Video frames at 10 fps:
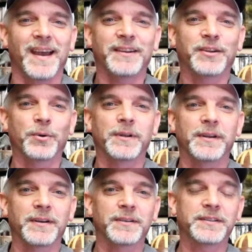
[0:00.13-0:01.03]
Hey, Tony
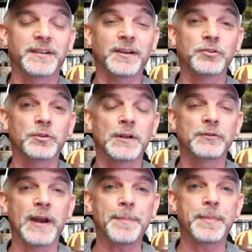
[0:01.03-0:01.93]
here. Today I'm doing an
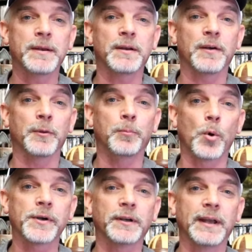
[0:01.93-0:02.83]
unwrapping of the
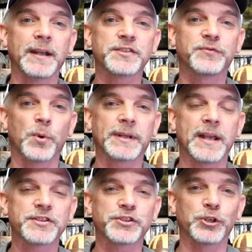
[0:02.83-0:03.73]
Borderlands 4K
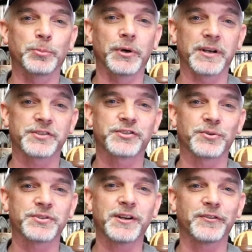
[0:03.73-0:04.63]
Steelbook, so
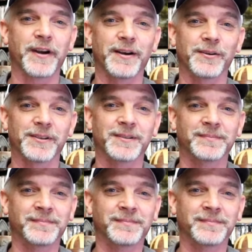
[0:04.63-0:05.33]
stick around.